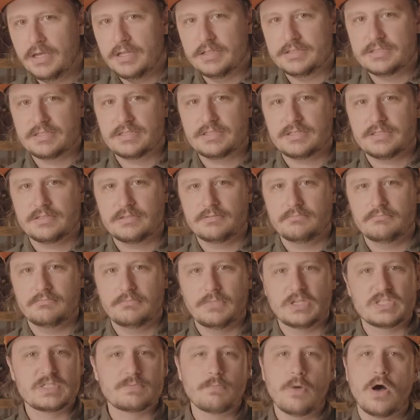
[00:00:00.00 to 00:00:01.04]
It's
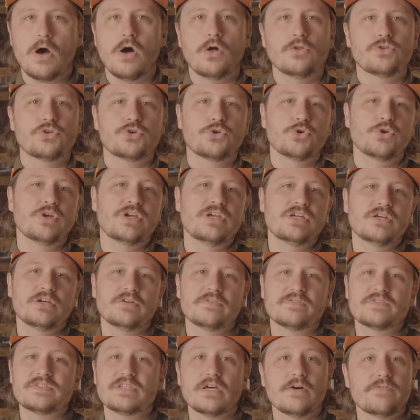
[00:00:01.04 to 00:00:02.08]
a small degree
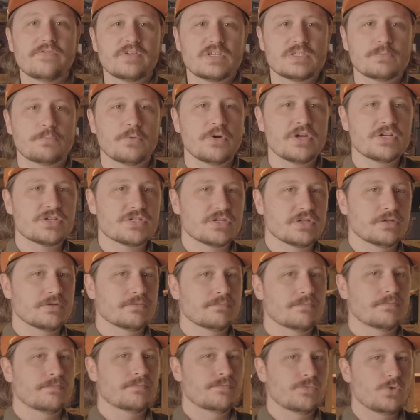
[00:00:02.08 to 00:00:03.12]
of self-expression.
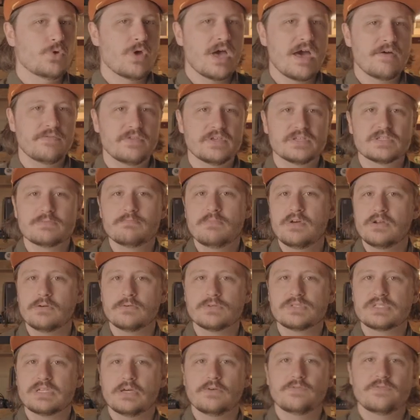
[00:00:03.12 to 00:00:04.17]
You have this
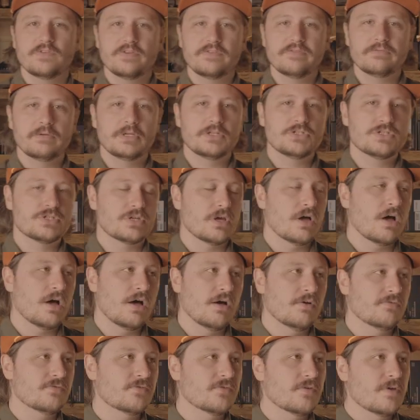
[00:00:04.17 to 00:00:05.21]
mental self-image
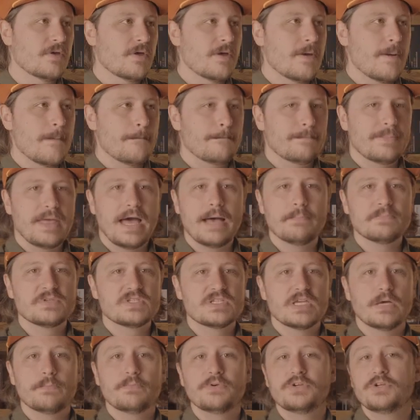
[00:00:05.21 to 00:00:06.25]
of, I'm
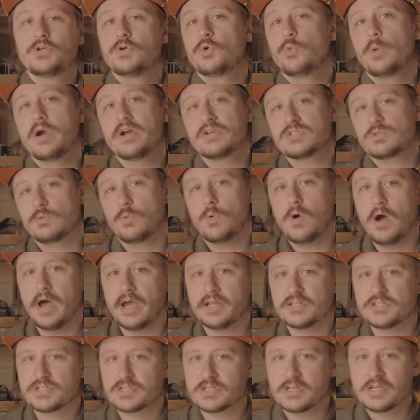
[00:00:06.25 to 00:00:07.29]
someone who wears a
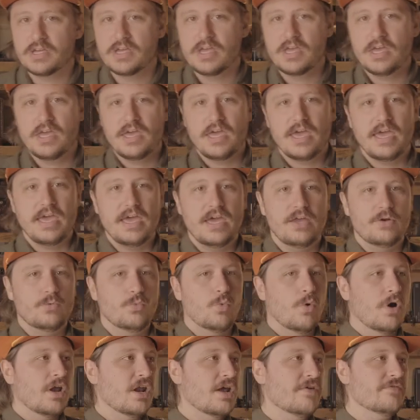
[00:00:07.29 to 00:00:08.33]
watch, and
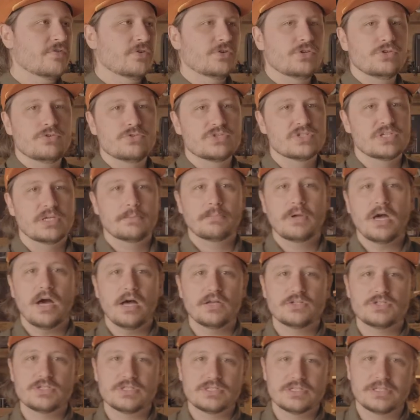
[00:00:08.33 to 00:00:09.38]
whatever you
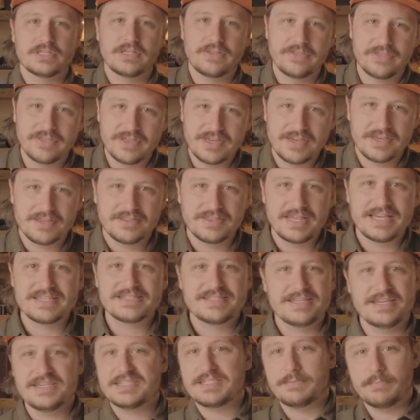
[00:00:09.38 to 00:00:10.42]
subconsciously think that
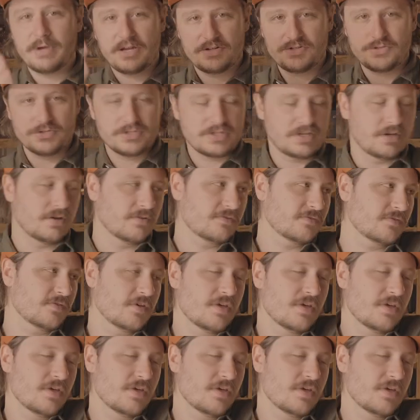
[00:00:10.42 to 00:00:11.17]
says about yourself.